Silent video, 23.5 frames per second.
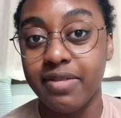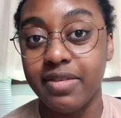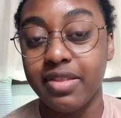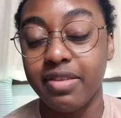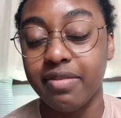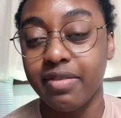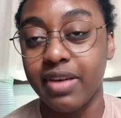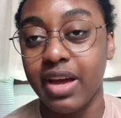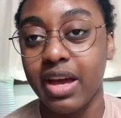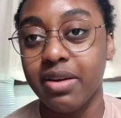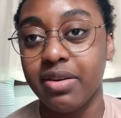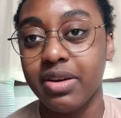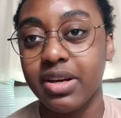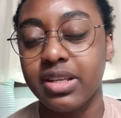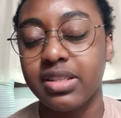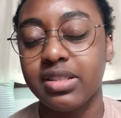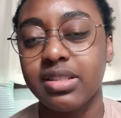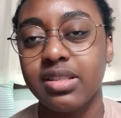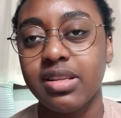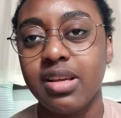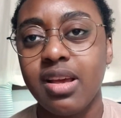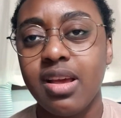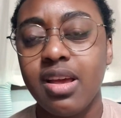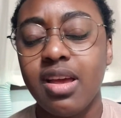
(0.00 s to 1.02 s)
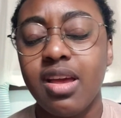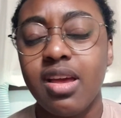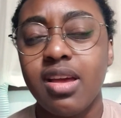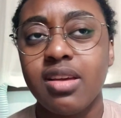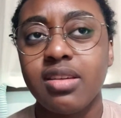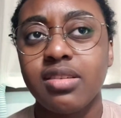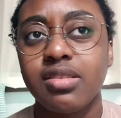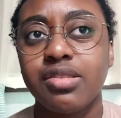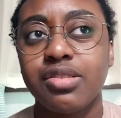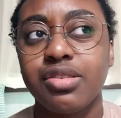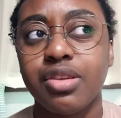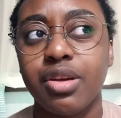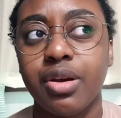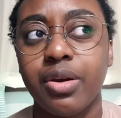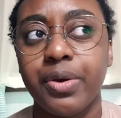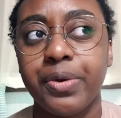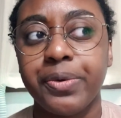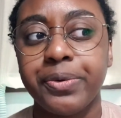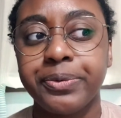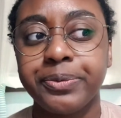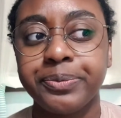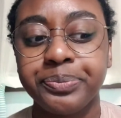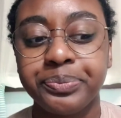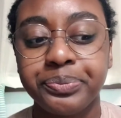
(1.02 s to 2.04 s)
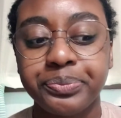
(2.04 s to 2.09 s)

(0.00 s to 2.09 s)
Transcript: the virus. So